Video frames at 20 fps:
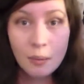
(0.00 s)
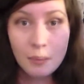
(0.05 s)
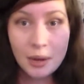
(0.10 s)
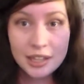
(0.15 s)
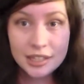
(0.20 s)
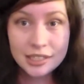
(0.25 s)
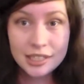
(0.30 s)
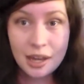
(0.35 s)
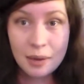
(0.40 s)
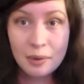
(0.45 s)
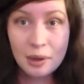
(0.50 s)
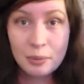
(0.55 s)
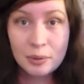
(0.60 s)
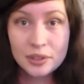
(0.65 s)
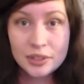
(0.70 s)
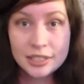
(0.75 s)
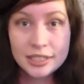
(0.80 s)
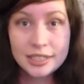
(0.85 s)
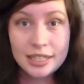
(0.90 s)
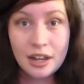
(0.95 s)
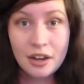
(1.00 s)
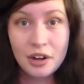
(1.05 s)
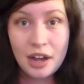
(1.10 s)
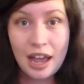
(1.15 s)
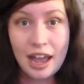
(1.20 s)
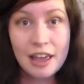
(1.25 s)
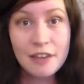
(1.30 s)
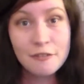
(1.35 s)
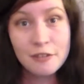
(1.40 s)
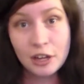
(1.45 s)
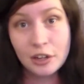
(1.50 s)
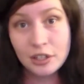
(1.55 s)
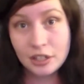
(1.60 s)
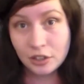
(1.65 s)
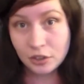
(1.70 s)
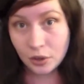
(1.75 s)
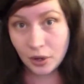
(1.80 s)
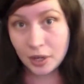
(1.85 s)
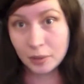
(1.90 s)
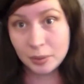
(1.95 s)
By the time I put this down, I felt
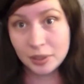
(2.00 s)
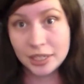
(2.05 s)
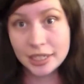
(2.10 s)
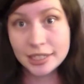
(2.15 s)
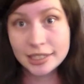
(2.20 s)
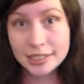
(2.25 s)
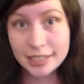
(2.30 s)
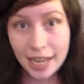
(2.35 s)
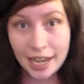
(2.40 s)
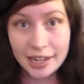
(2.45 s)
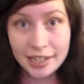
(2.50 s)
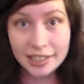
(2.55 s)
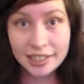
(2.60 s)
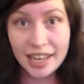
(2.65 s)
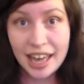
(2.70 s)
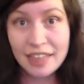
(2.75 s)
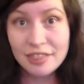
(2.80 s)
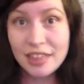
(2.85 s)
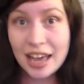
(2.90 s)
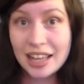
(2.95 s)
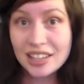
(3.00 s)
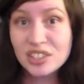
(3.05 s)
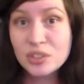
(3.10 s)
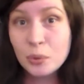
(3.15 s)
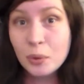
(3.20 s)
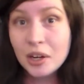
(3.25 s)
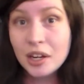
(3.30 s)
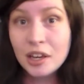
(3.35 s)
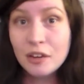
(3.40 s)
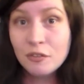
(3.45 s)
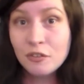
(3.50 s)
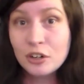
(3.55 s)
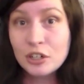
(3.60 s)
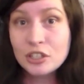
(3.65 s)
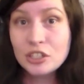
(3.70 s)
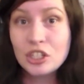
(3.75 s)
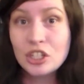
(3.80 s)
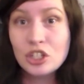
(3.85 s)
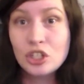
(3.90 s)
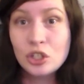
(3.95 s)
incredibly excited, and that's what a
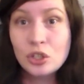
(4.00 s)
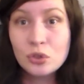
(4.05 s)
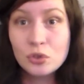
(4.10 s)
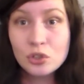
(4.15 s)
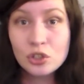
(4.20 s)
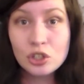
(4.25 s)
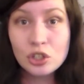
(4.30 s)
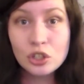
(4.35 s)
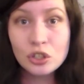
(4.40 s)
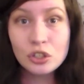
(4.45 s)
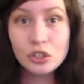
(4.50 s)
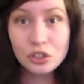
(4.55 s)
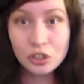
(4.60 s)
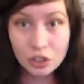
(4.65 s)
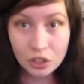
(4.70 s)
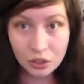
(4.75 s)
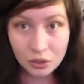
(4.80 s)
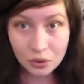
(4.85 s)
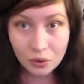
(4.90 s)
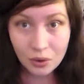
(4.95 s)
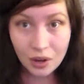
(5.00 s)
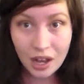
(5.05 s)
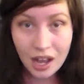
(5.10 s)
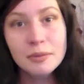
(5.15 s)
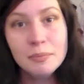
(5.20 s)
first issue should do.